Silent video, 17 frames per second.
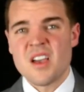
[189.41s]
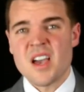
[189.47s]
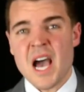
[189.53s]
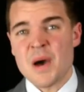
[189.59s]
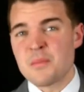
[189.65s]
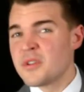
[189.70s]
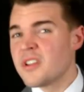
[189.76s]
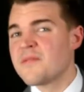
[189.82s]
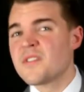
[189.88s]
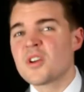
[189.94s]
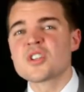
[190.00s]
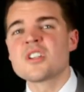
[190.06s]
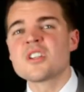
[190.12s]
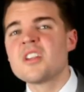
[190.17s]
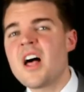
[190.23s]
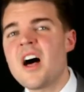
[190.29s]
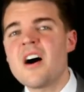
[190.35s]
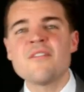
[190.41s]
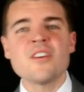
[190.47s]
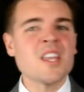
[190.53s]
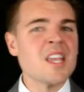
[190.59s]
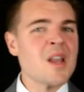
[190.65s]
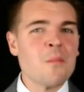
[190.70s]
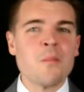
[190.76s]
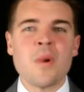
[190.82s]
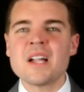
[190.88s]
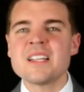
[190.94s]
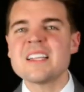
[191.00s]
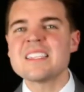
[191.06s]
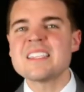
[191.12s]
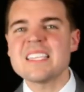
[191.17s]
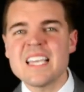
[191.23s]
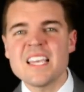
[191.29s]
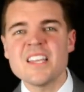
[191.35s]
I believe there's love and
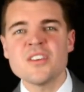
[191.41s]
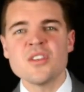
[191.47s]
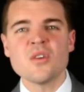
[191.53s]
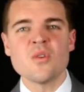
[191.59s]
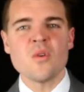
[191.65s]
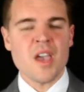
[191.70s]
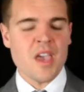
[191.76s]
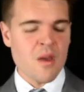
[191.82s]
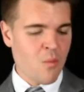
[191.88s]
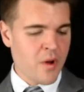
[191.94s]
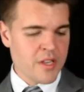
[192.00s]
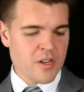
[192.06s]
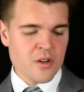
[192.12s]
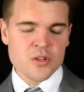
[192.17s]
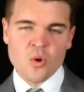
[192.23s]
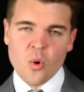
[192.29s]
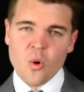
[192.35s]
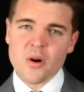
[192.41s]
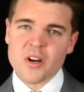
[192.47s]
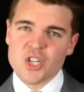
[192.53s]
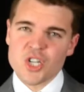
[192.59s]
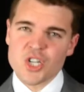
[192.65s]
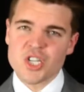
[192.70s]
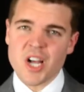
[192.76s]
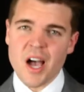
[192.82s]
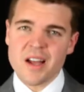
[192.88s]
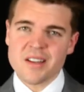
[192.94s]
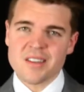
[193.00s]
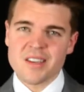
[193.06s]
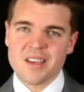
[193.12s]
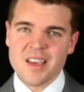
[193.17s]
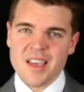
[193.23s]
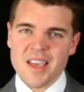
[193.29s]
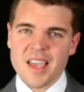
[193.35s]
abundance in you, and when your door is shut,
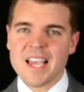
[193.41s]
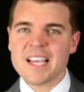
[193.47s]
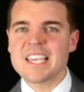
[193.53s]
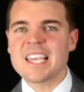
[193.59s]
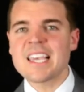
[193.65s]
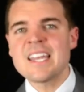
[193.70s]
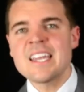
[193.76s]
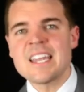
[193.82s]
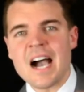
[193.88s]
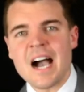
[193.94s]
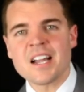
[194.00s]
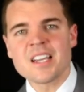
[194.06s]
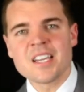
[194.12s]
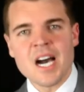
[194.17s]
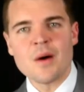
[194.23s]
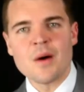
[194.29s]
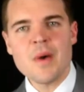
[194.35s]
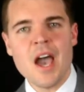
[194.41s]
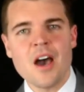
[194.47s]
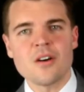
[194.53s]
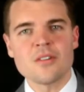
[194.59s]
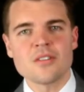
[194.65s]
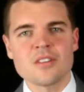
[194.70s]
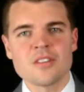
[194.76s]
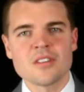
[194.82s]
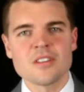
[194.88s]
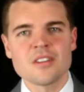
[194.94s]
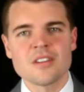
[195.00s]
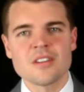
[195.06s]
it cannot come out.